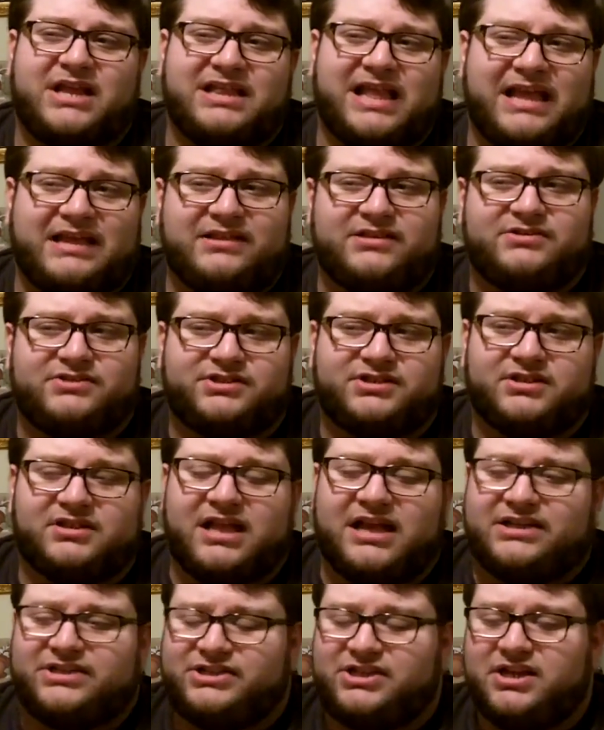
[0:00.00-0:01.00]
I like their
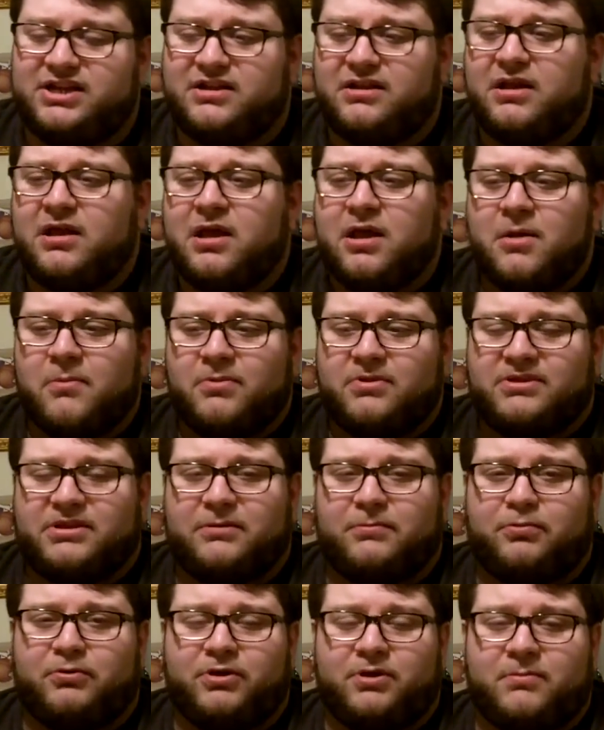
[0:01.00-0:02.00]
selection, but
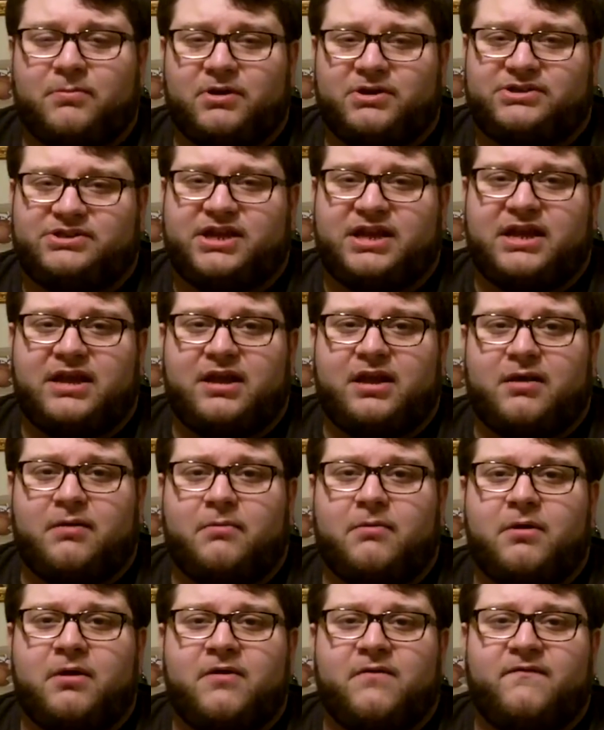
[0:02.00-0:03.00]
they're pretty much
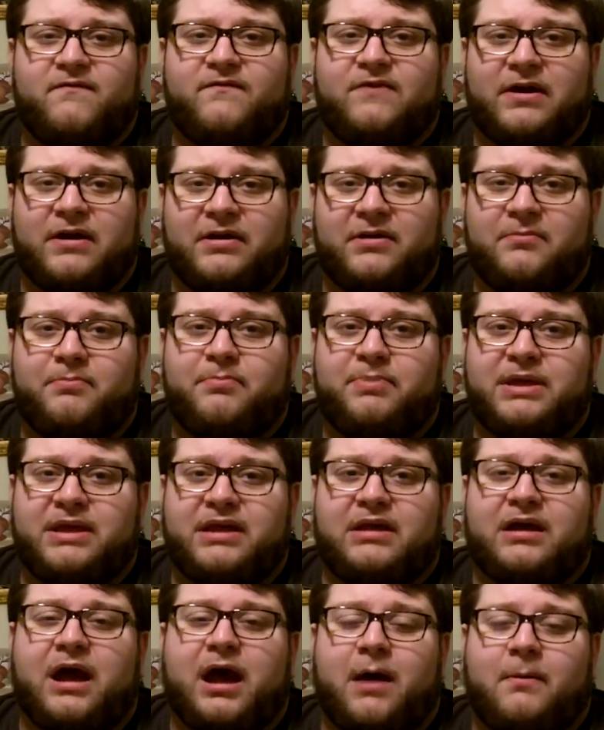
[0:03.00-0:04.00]
a very
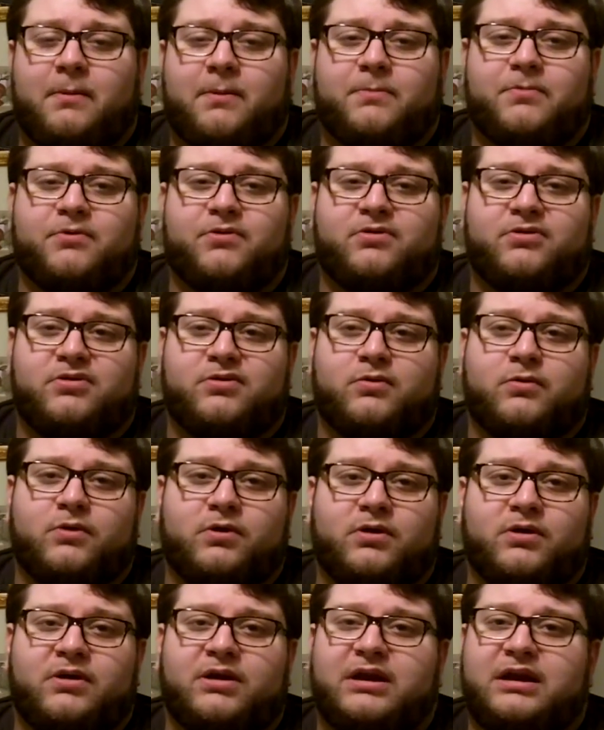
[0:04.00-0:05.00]
big comic book
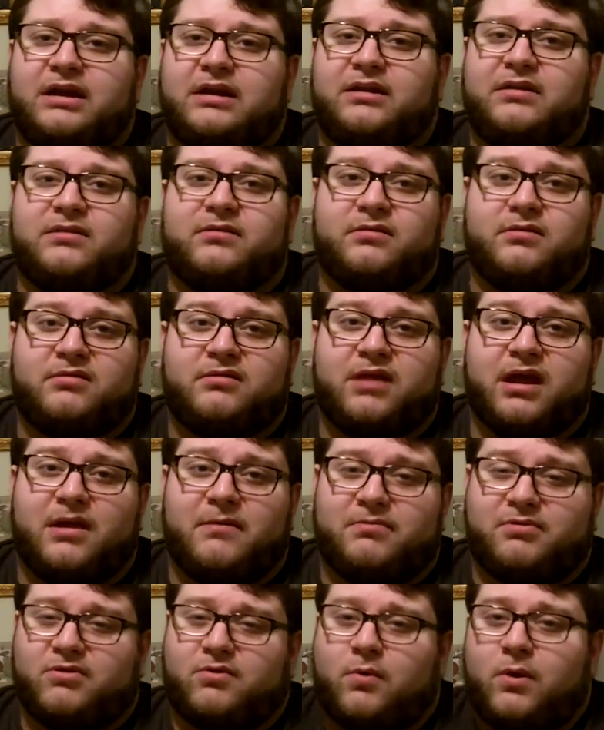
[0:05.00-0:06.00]
store in
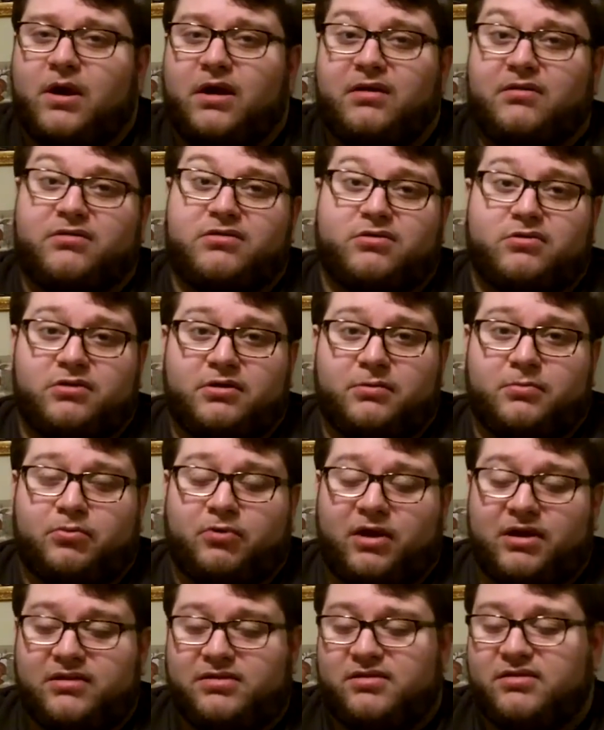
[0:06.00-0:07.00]
Times Square, so their
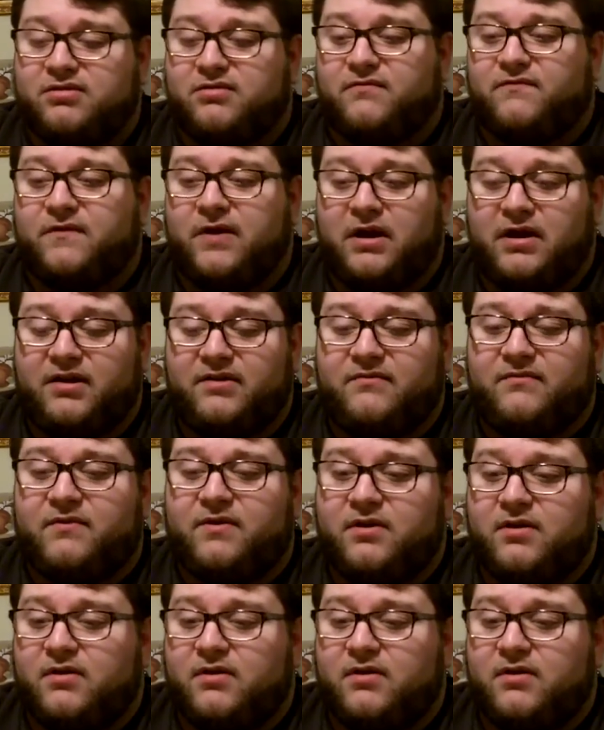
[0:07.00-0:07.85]
prices are very